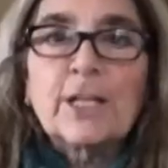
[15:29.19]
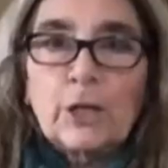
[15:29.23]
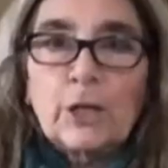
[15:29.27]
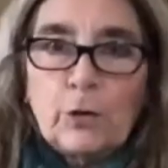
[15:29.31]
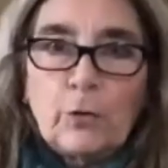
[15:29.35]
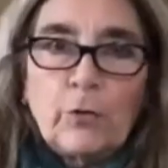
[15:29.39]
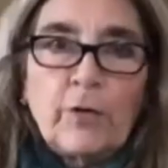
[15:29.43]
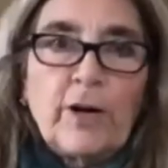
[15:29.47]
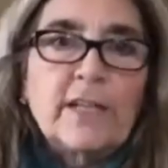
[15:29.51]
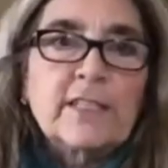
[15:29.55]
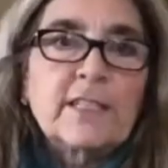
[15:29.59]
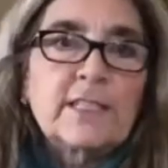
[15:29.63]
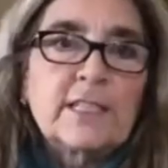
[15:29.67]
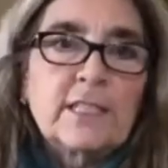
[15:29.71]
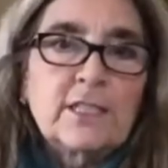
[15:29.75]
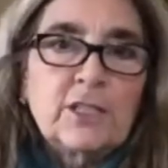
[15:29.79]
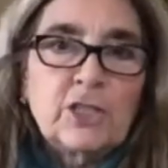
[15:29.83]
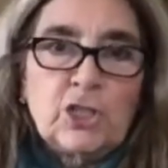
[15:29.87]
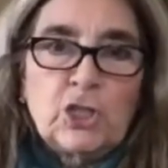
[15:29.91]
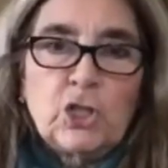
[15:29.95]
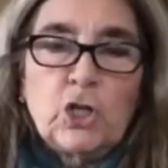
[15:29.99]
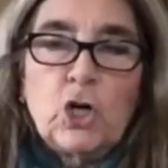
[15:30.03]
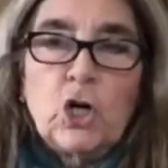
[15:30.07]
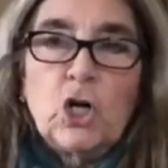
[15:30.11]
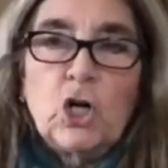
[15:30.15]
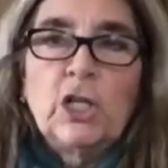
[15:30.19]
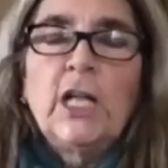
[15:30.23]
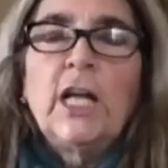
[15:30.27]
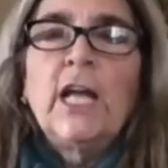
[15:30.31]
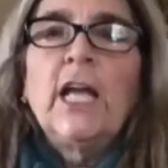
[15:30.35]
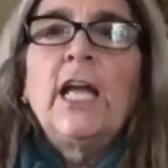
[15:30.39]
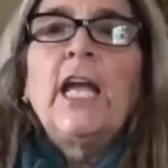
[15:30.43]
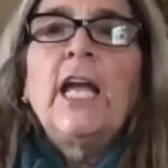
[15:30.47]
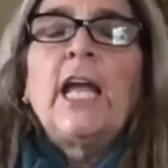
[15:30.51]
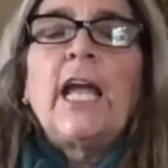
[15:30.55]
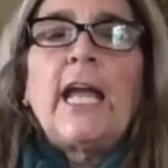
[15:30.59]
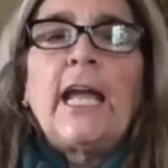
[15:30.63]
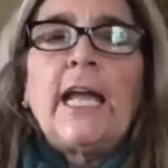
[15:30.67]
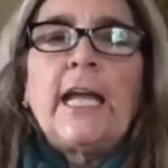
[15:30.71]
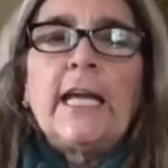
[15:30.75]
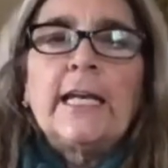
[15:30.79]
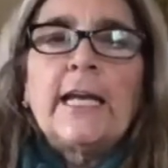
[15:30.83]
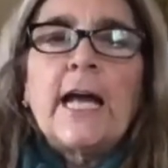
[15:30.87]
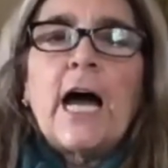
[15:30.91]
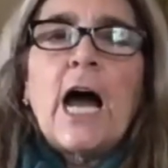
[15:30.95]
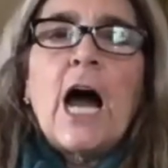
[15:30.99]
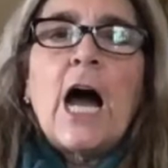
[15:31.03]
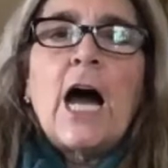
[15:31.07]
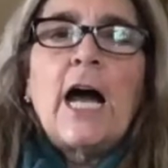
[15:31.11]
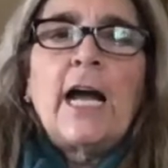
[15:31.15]
crescent shawl.
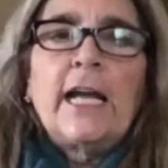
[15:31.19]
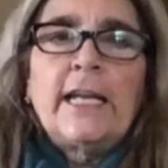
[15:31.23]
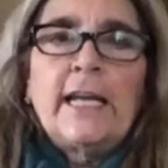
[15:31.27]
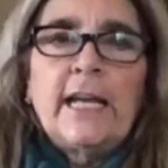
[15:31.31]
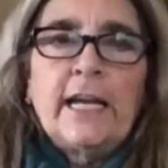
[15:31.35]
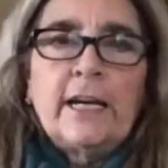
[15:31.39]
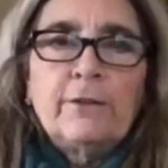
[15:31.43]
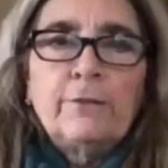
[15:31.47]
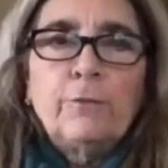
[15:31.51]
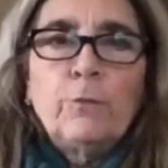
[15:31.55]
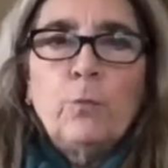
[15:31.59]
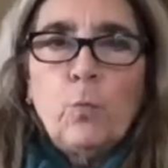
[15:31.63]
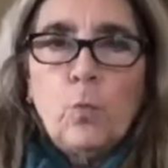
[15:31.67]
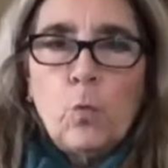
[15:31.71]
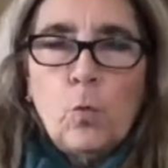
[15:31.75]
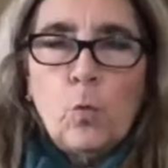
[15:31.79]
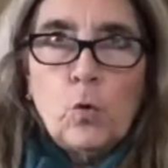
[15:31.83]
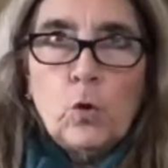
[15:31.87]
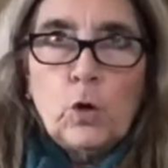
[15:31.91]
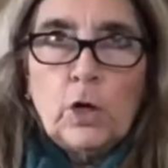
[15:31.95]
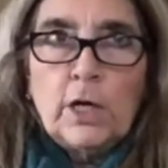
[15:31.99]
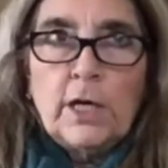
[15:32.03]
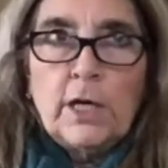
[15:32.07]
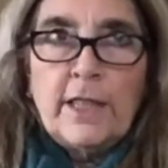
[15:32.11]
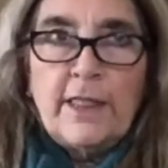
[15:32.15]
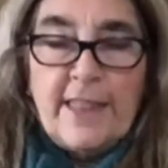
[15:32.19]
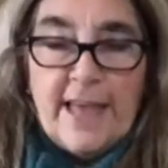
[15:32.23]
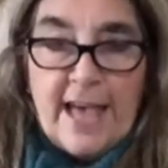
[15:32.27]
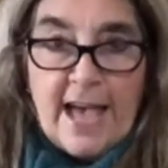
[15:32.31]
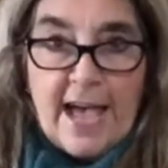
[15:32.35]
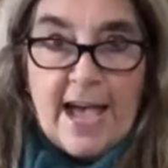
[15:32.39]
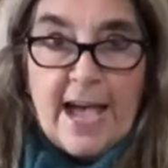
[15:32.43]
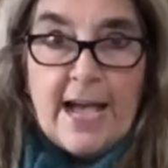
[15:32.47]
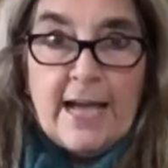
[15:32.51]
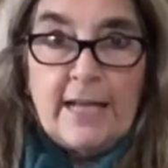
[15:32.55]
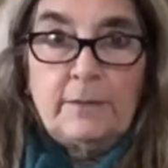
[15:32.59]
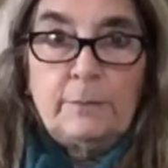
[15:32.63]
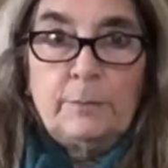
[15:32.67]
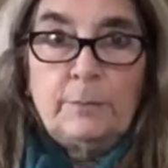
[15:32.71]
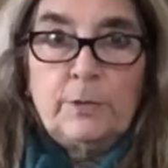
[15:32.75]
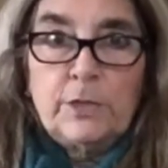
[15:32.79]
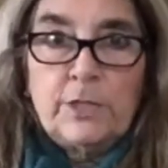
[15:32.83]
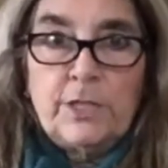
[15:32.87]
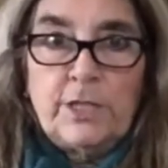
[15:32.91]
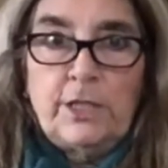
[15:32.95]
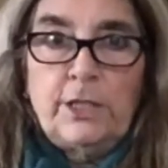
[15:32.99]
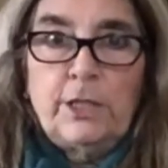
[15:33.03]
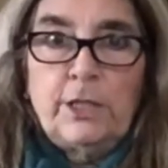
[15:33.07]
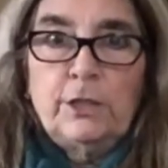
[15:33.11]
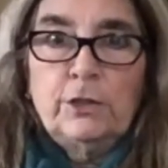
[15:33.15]
And I have worn that
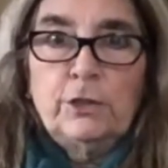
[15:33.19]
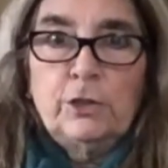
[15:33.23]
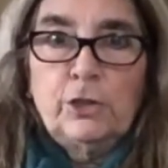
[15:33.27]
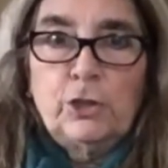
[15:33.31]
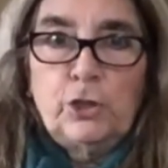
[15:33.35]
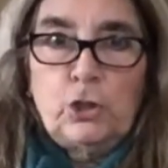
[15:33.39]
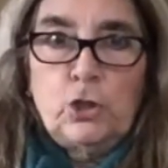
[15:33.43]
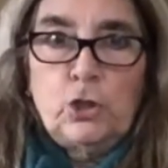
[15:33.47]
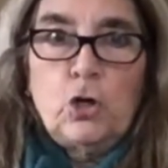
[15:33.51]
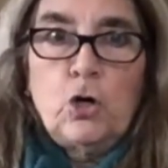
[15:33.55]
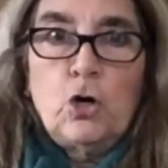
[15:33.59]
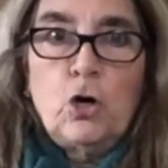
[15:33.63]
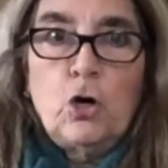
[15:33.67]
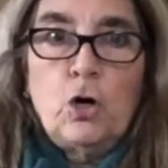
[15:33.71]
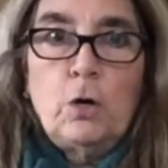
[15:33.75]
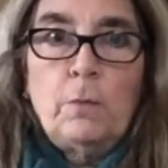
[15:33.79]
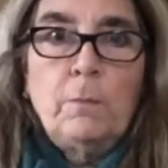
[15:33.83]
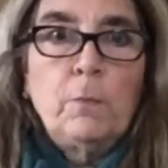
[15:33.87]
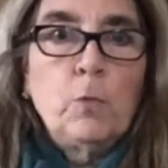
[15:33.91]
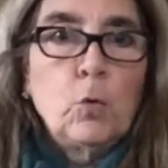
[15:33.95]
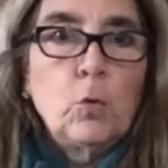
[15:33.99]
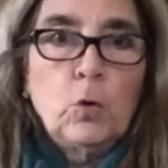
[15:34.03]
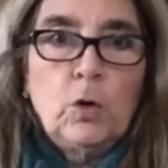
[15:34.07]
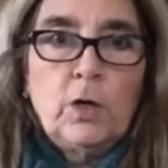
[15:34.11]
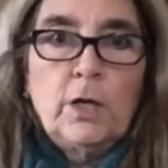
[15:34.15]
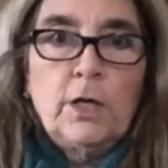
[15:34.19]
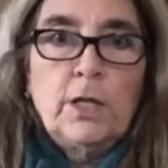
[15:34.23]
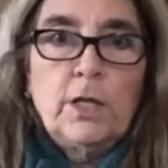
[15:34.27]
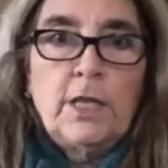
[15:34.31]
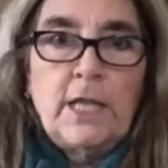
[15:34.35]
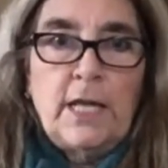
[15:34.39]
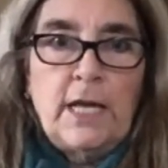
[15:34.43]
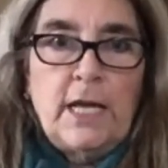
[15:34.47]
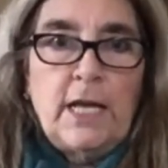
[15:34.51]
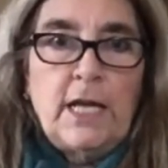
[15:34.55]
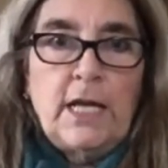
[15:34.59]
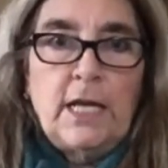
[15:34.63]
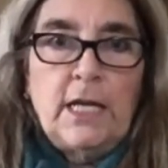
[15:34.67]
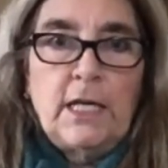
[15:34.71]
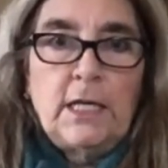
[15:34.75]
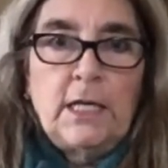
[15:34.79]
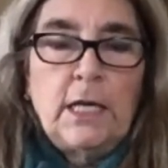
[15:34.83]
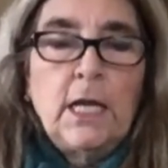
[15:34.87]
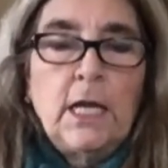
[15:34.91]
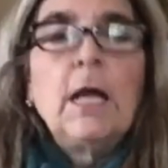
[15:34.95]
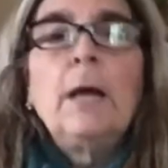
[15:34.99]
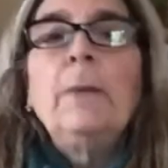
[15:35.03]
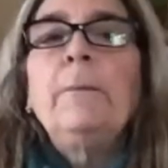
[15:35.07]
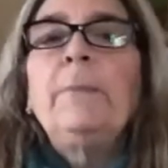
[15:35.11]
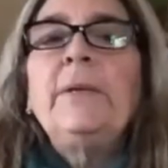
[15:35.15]
particular shawl more than,
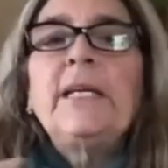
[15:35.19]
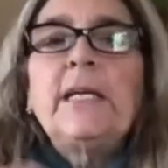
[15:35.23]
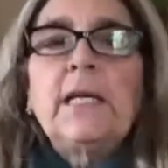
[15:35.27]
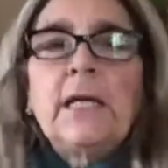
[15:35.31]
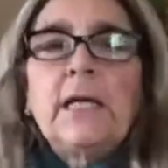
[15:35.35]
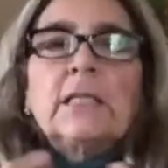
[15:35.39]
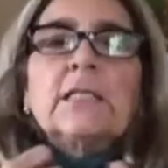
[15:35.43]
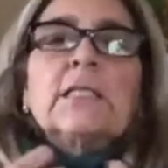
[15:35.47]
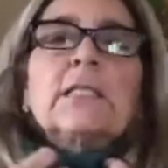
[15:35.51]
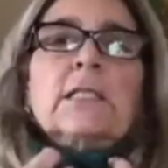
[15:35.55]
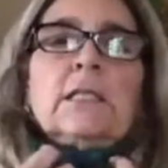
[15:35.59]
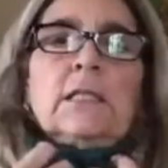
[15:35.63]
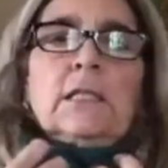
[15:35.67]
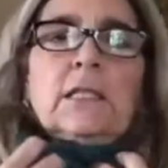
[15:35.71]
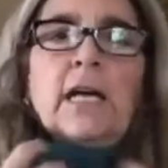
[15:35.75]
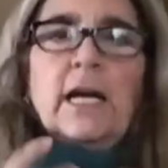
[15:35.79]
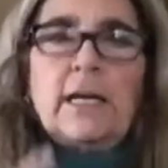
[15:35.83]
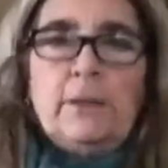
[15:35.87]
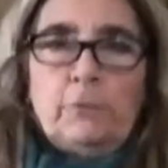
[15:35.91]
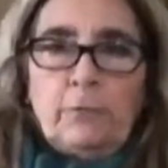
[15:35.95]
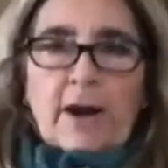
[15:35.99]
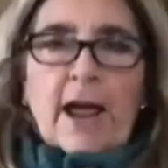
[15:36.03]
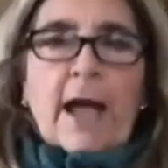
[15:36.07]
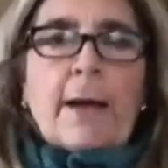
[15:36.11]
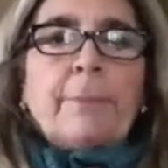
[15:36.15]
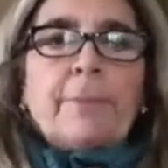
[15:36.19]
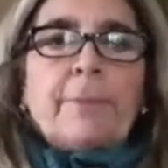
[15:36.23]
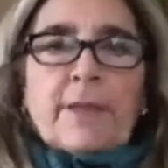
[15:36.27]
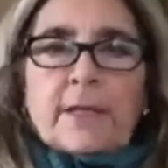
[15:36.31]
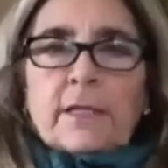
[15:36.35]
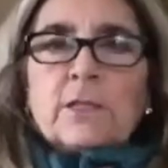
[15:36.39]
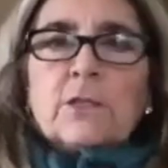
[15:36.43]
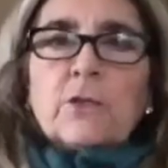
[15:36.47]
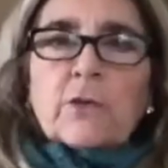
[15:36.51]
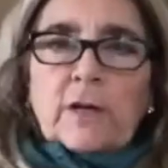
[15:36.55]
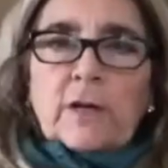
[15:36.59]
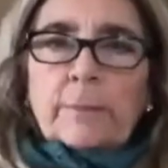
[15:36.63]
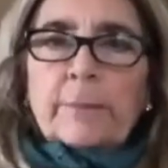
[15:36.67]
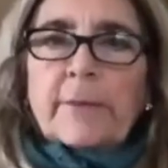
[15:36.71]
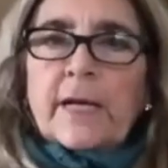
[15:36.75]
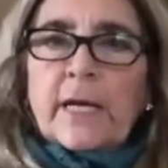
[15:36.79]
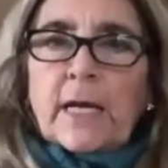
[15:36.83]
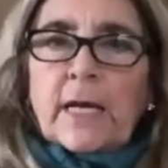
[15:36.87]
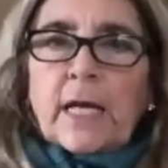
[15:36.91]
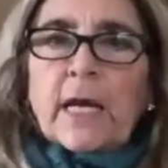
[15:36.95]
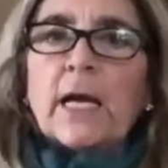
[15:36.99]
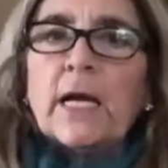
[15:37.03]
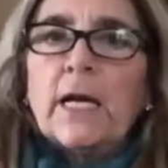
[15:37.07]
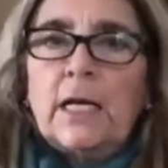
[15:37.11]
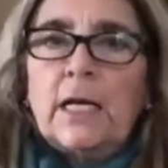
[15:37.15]
because I wrap things around my neck